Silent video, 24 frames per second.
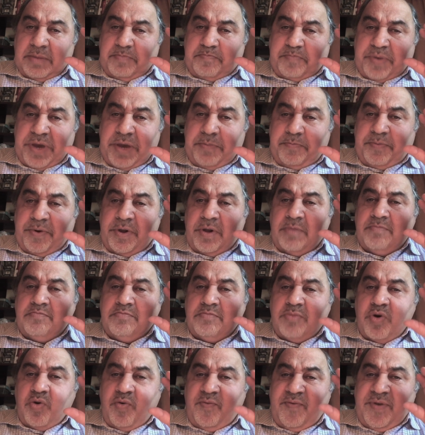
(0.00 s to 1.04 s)
People
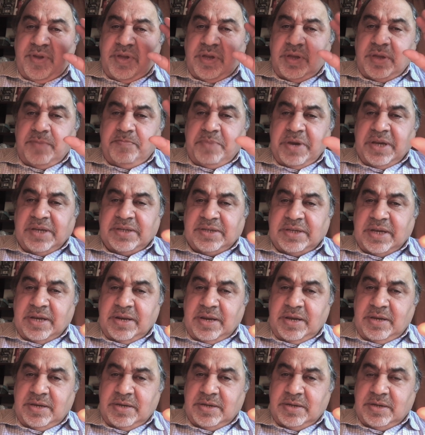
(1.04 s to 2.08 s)
moving to the big
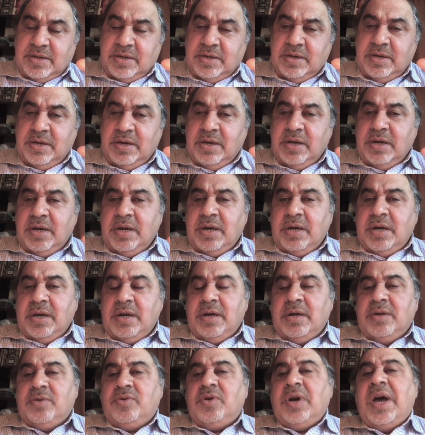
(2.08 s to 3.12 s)
cities
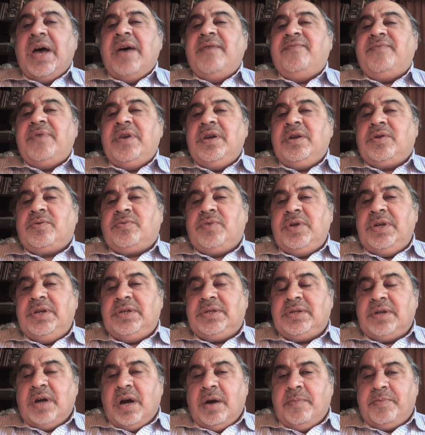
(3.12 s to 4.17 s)
to have
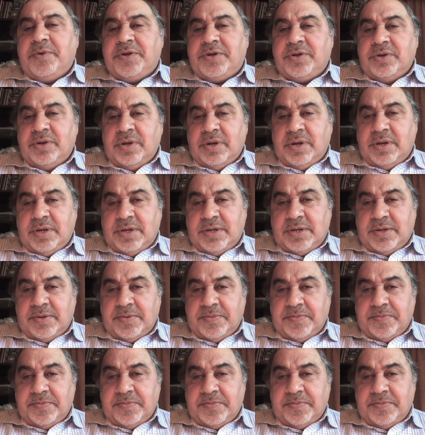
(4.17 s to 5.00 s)
increased opportunities.